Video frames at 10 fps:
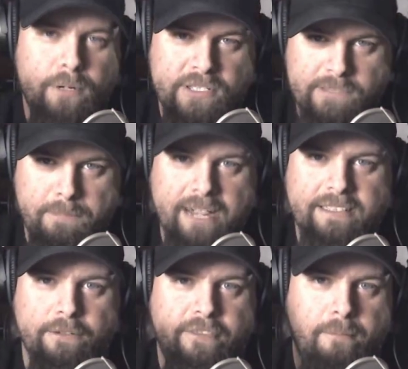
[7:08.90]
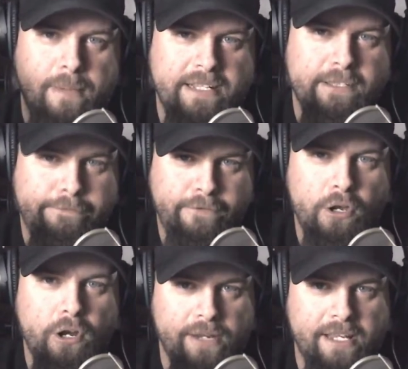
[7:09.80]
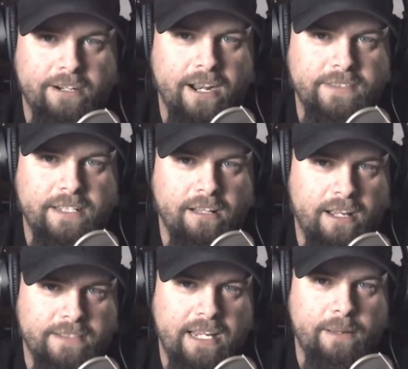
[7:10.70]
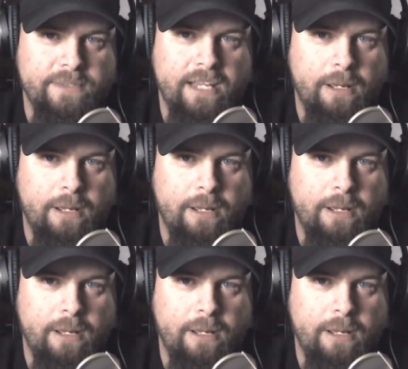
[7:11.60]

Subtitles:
perspective that makes a photo interesting a lot of times.